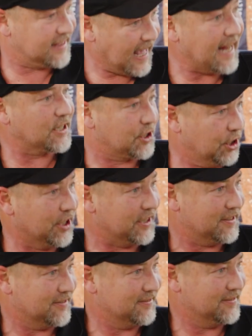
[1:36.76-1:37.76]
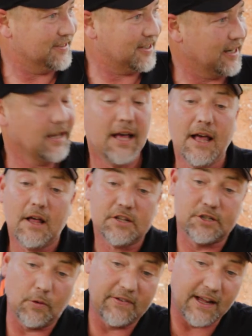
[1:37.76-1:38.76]
that good all right?
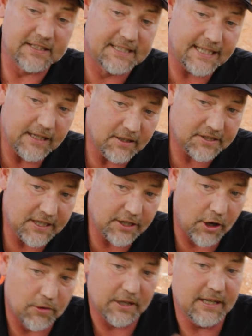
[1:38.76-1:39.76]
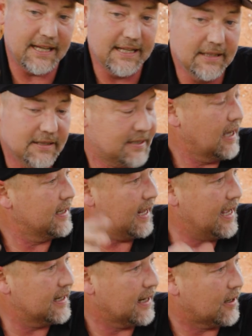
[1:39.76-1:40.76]
So we've got DLC coated inside
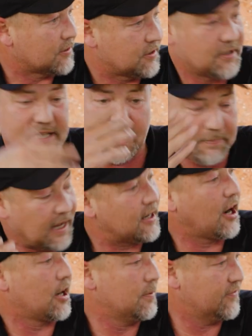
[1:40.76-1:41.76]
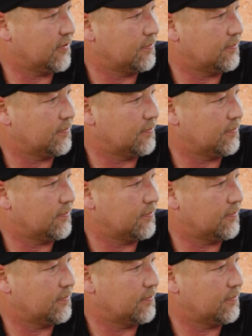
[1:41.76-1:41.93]
and out. Keep that carbon